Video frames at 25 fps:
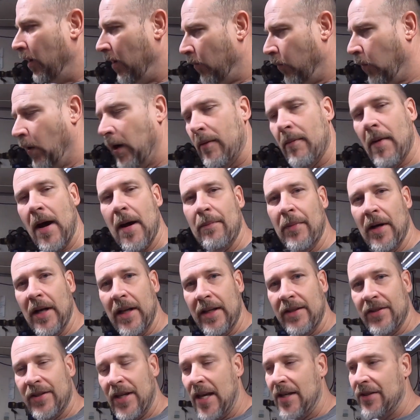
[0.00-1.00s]
one of my
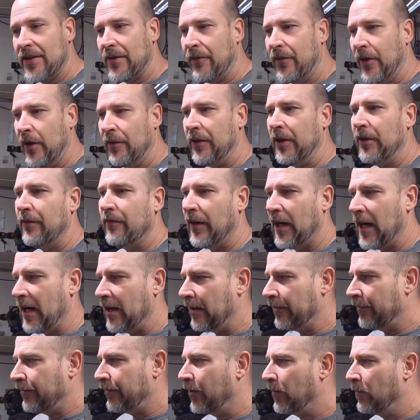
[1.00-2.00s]
buddies has a
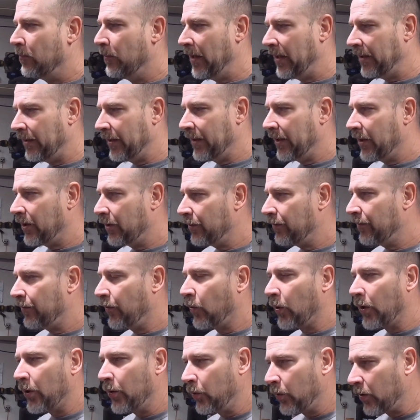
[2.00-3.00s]
55 Bel Air
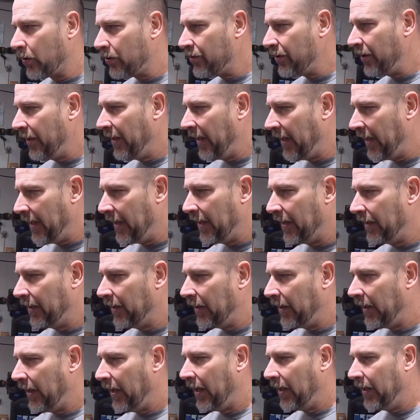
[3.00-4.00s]
4-door
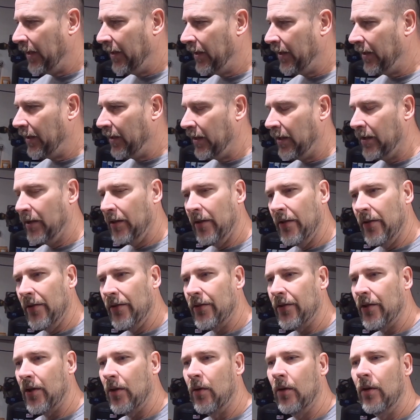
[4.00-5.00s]
sedan, and it
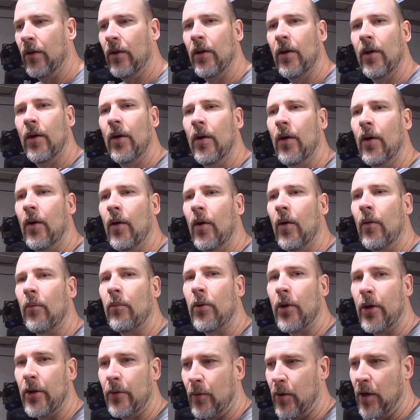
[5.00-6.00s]
is
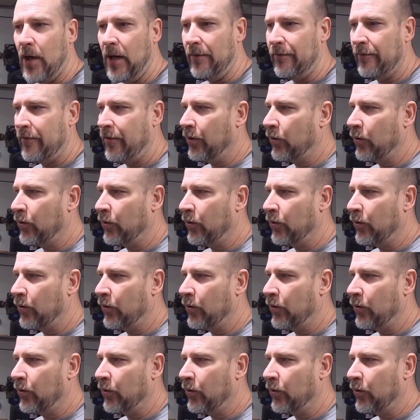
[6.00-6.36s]
pretty rough.